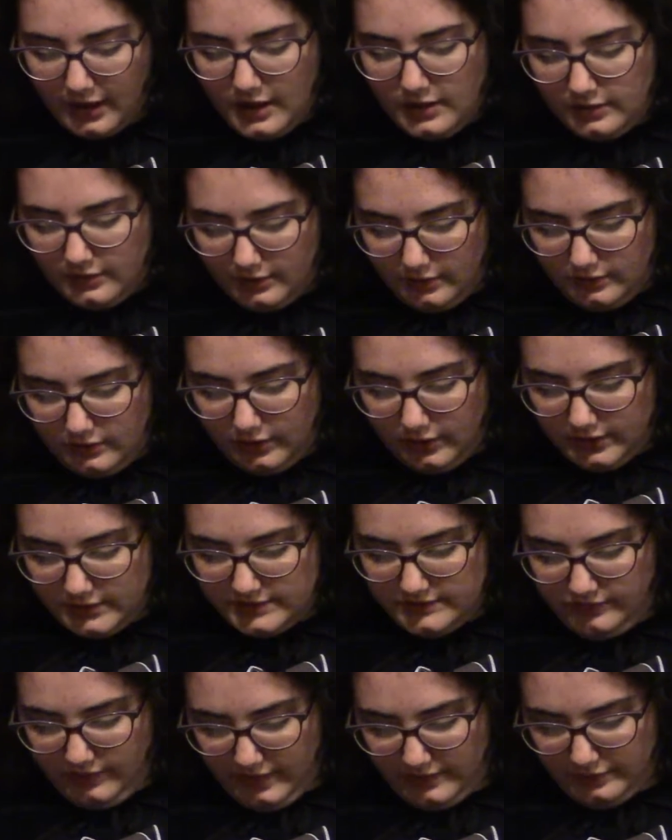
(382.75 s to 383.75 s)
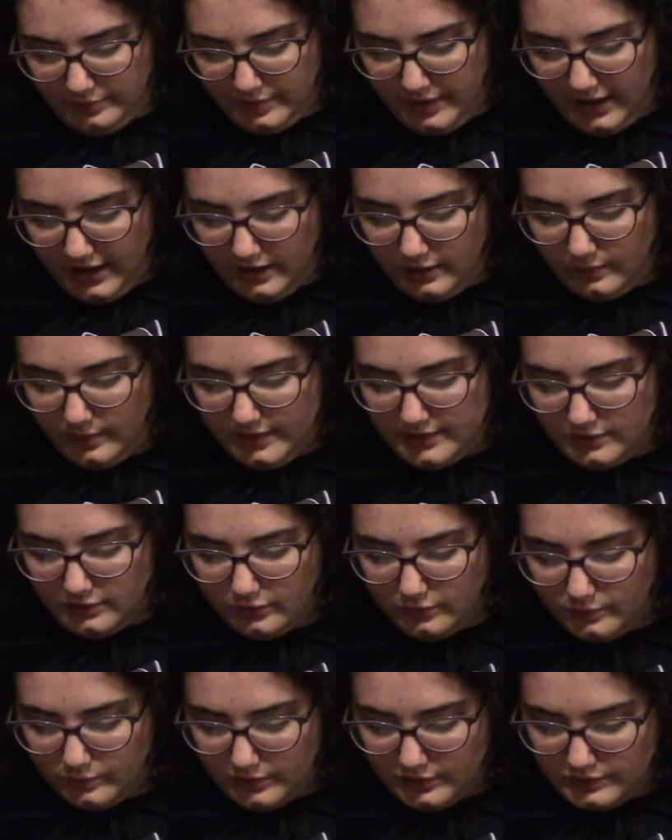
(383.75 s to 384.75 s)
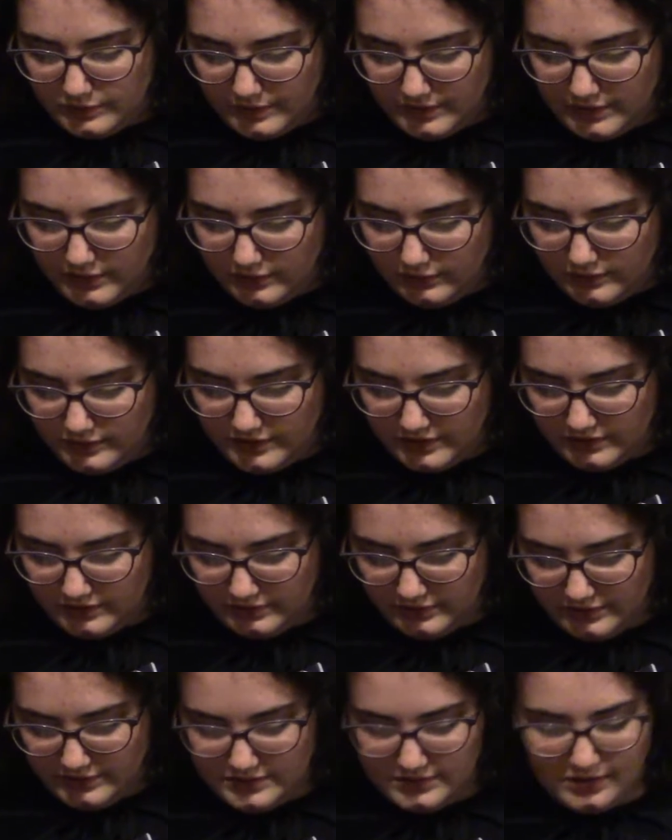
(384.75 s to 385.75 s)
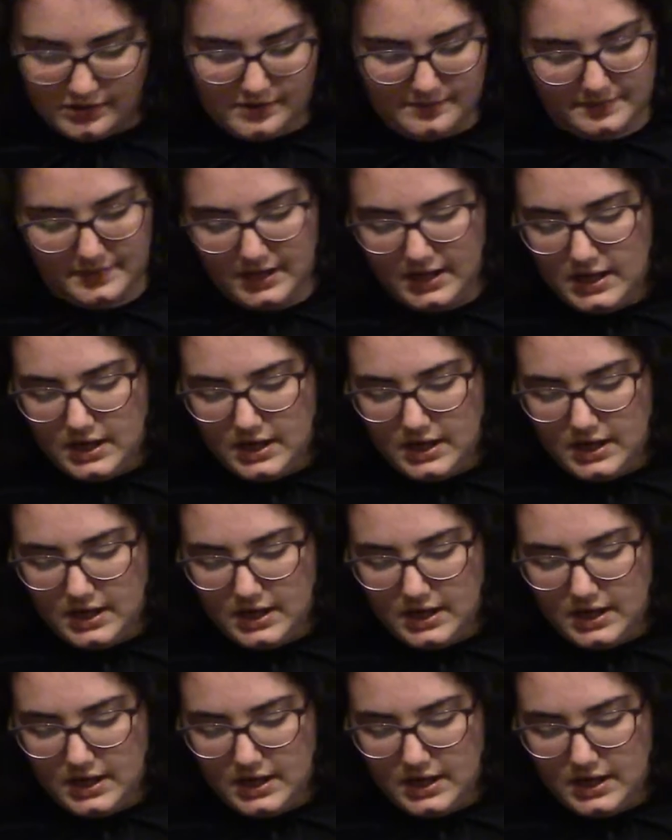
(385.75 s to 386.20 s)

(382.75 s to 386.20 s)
The good Hans, free from care, went homewards with the goose under his arm.